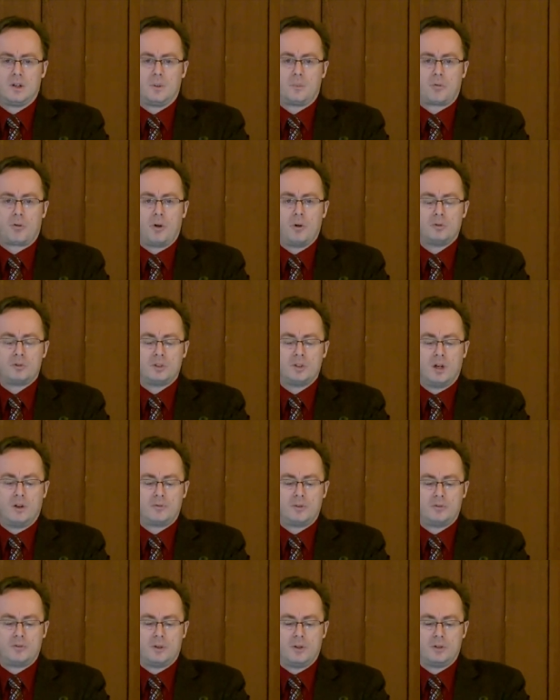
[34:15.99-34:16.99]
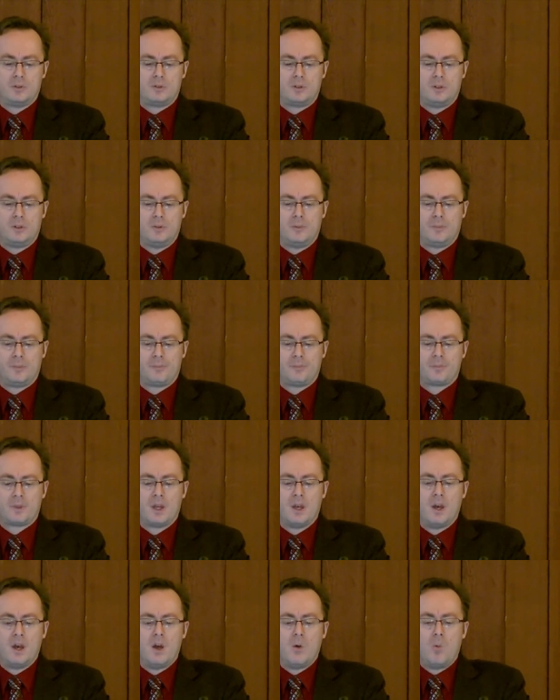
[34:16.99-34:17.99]
approach in After Virtue,
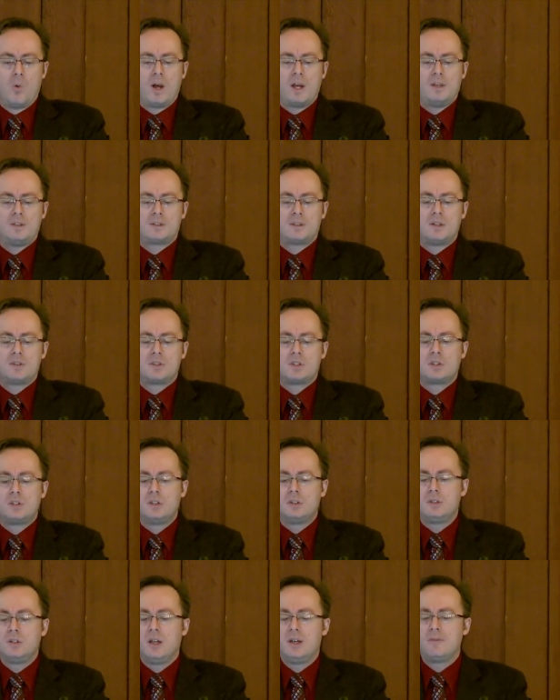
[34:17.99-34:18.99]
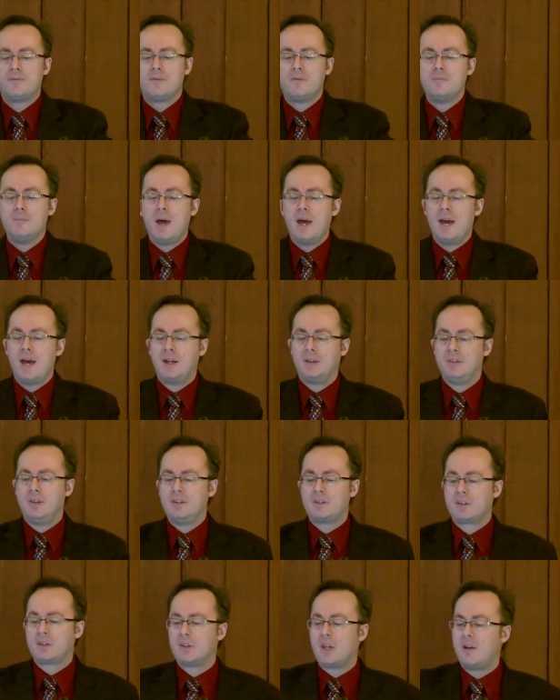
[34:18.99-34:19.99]
where he says, "The good life for man
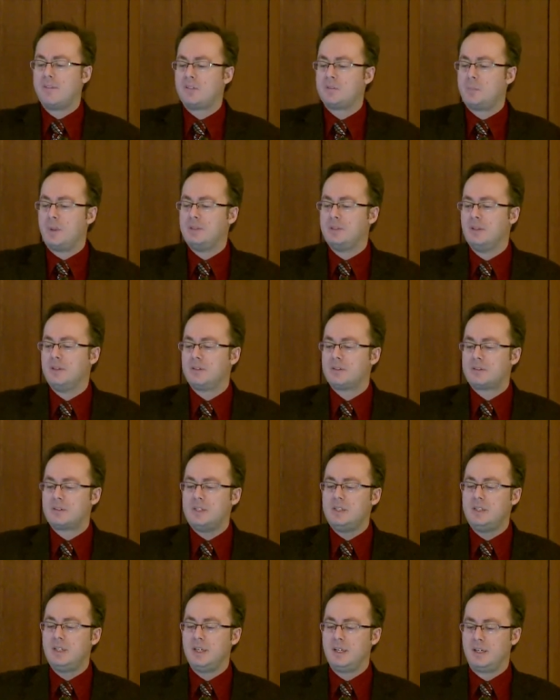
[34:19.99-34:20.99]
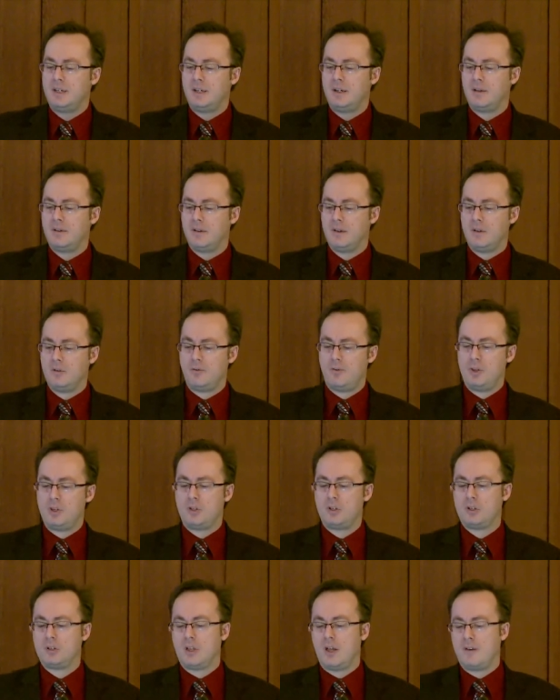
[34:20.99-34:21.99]
is the life spent in seeking for the
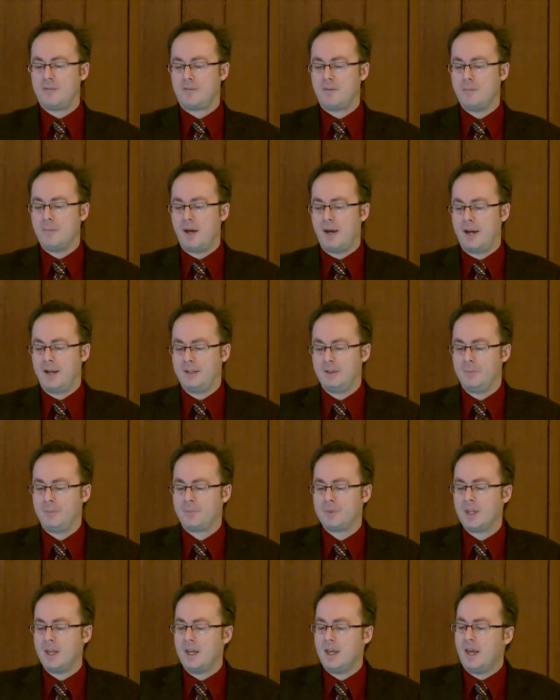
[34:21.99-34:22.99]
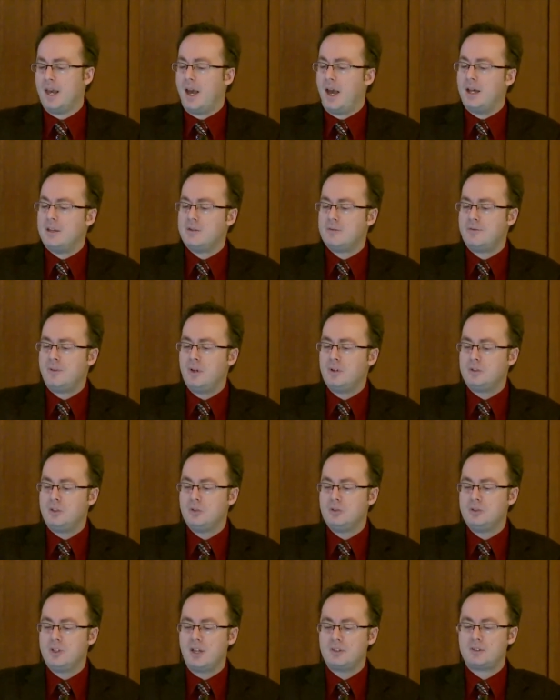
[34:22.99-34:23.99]
good life for man. And the
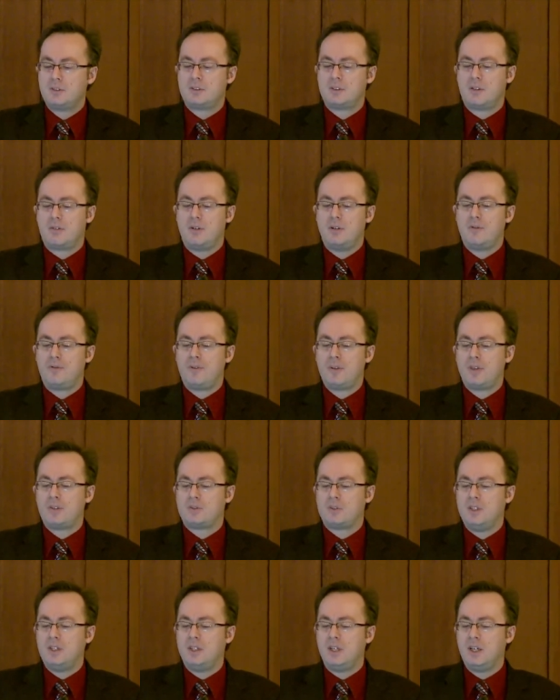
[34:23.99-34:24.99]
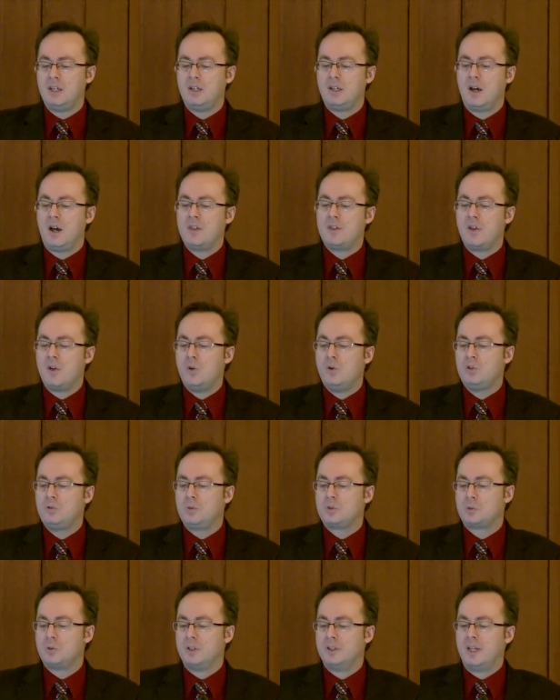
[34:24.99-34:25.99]
virtues necessary for the seeking are those
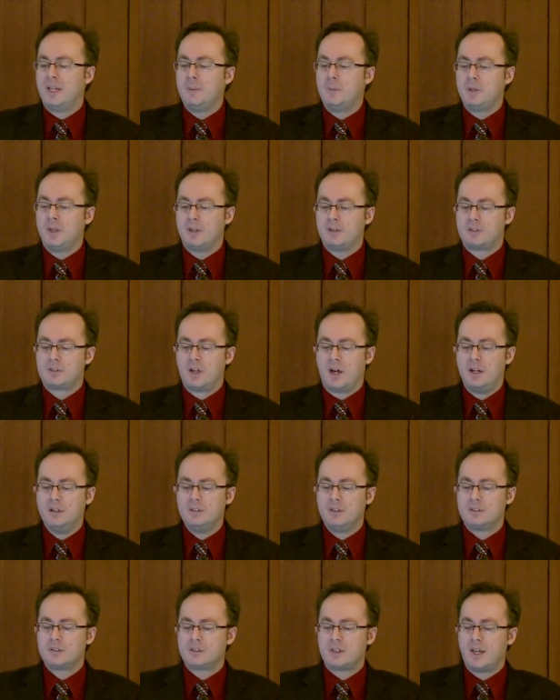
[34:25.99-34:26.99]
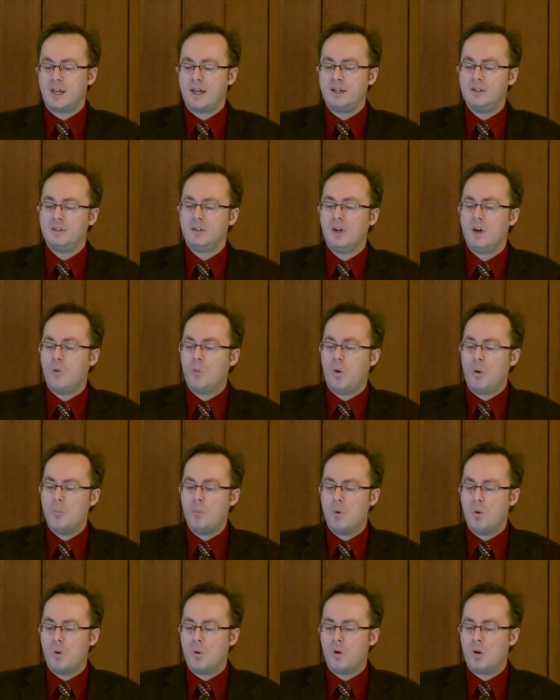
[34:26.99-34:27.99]
which will enable us to understand what
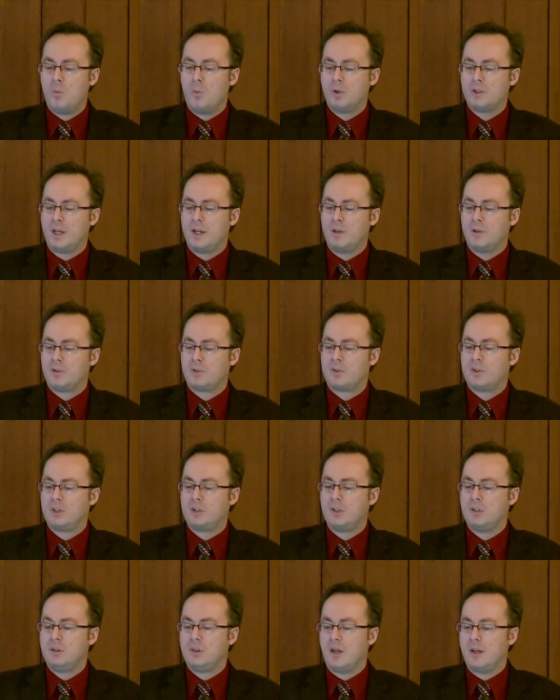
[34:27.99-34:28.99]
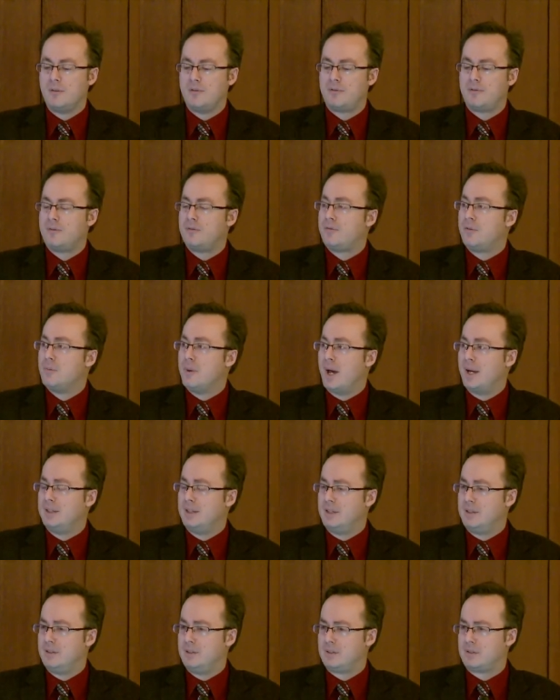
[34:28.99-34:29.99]
more and what else the good life for man
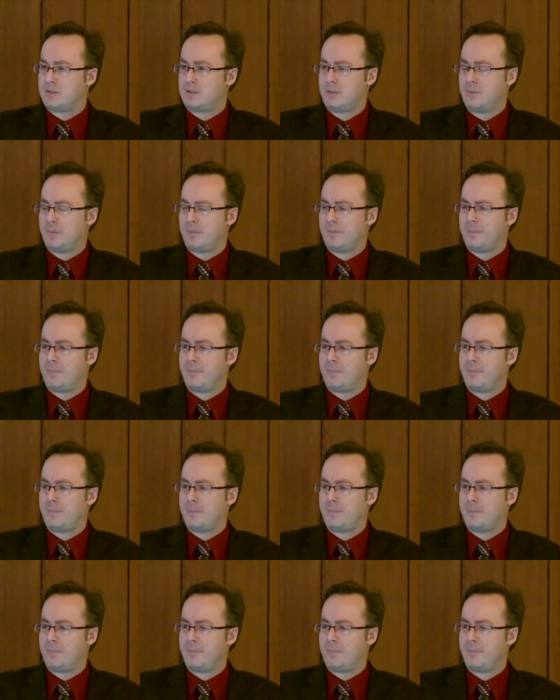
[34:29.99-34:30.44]
is."